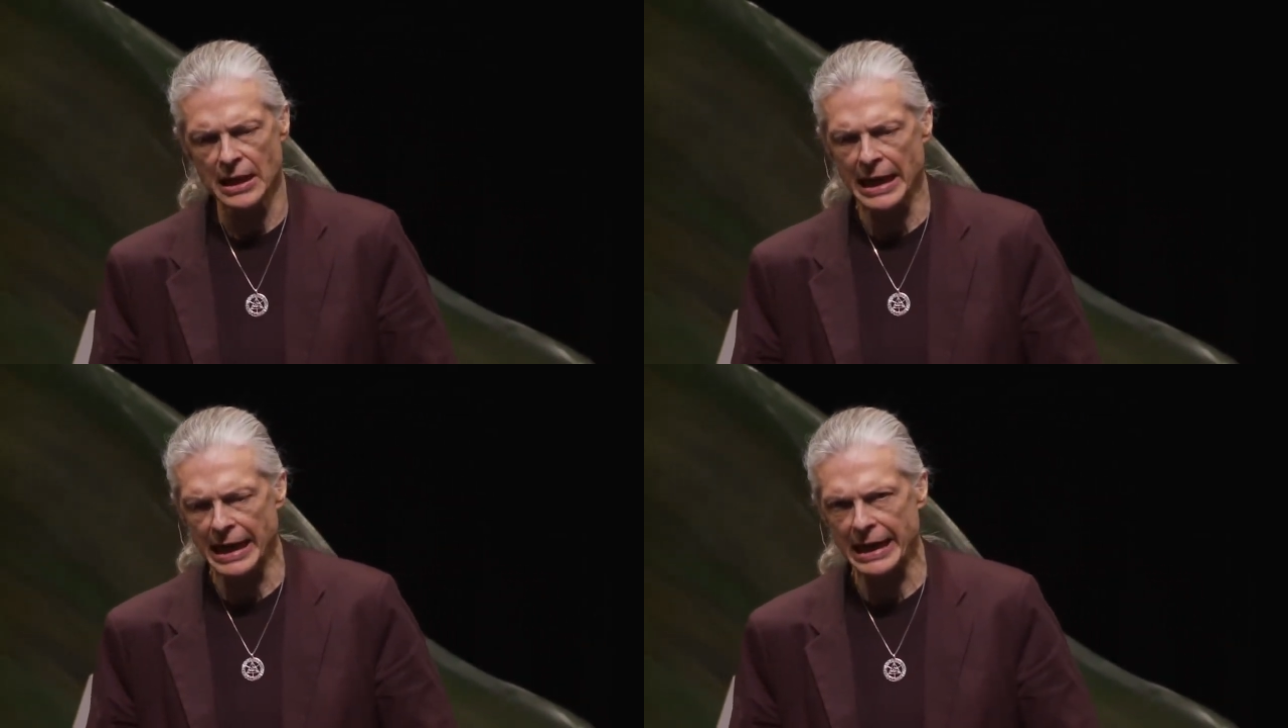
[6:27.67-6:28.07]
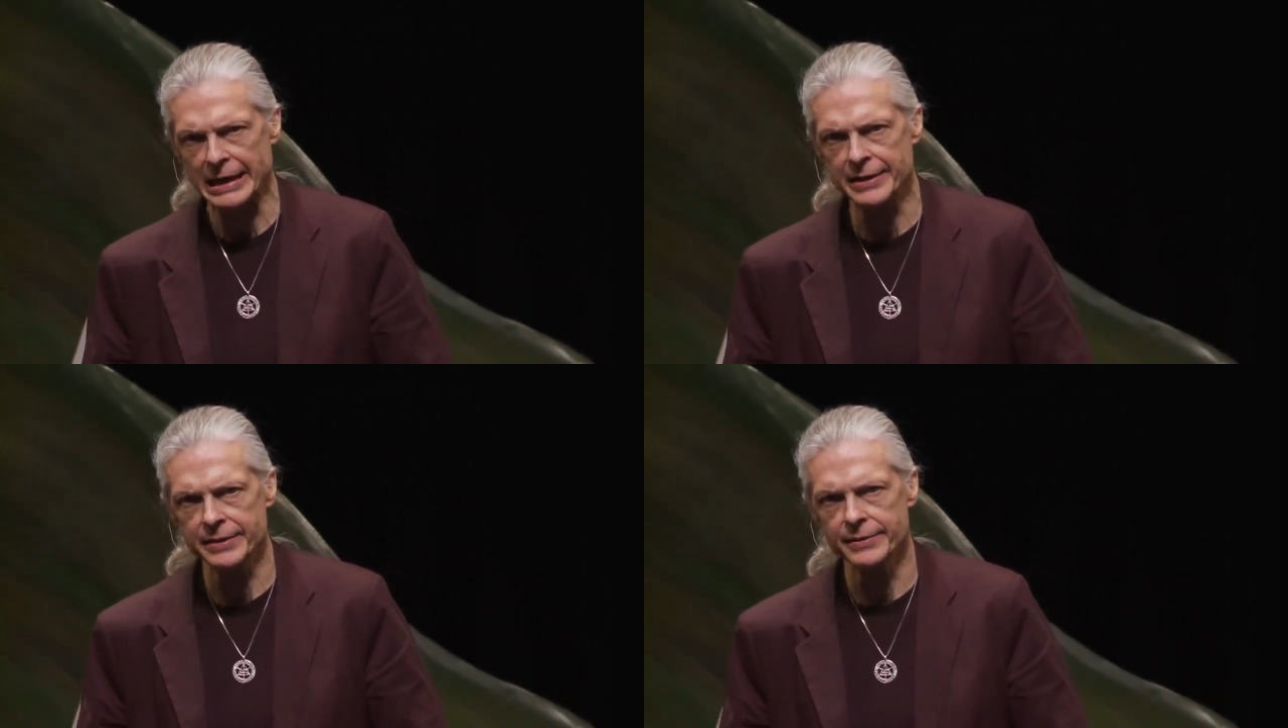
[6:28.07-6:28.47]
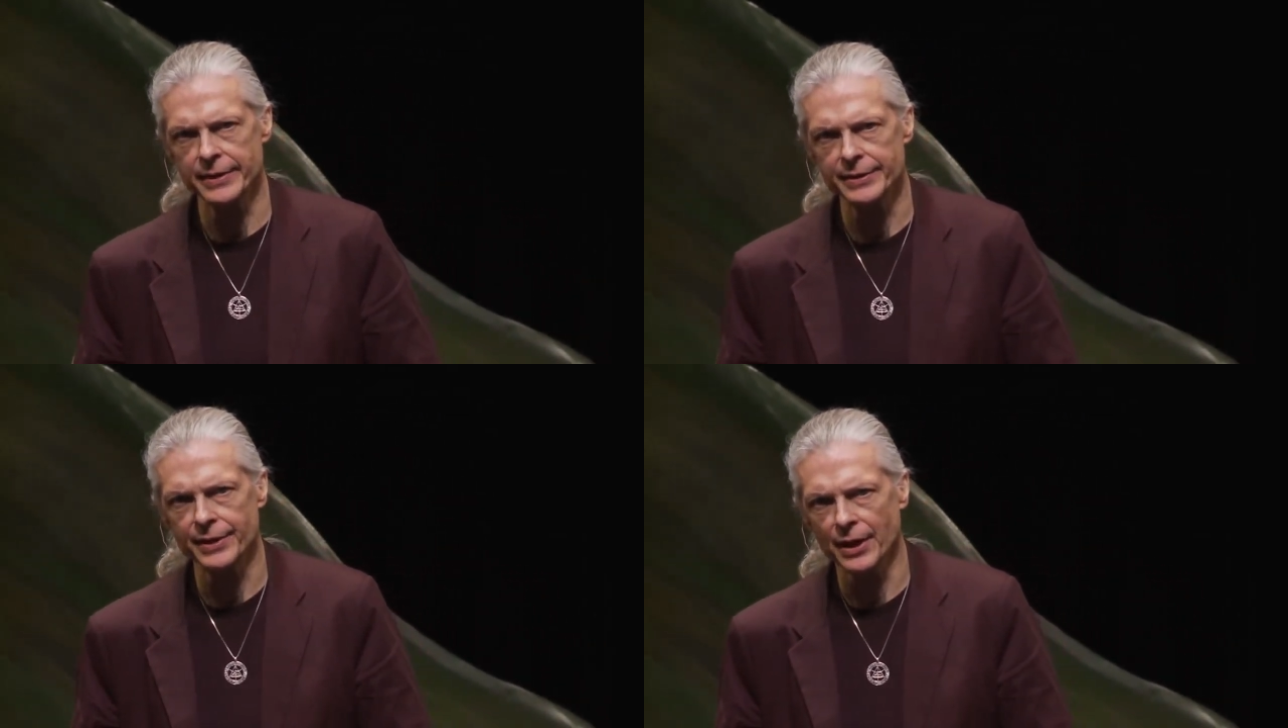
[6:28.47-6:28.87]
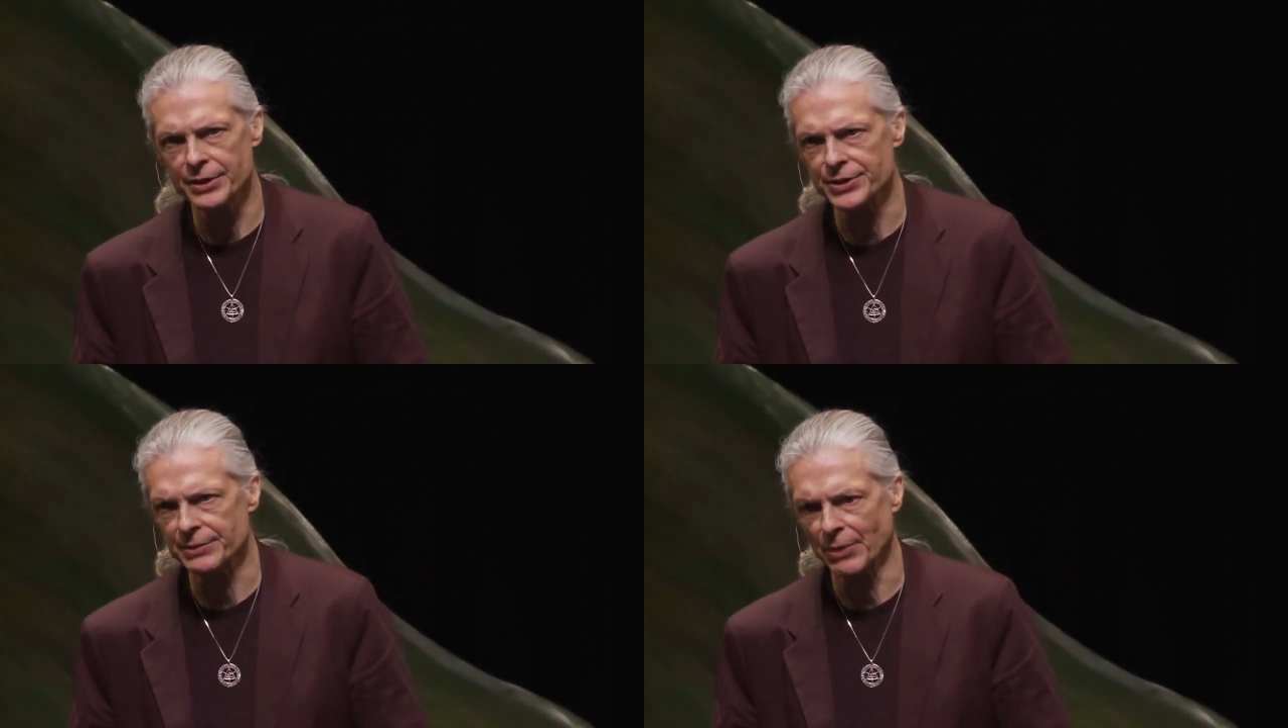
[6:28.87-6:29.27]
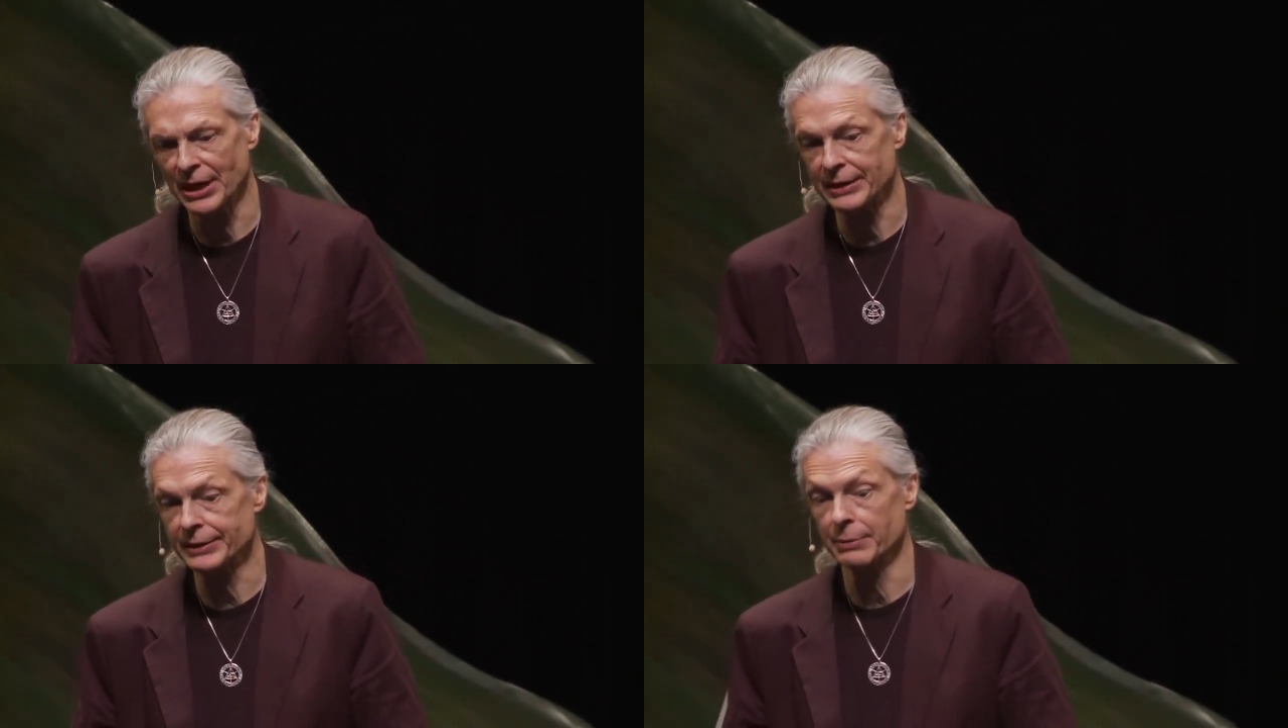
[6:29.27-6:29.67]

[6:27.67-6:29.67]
and acknowledging my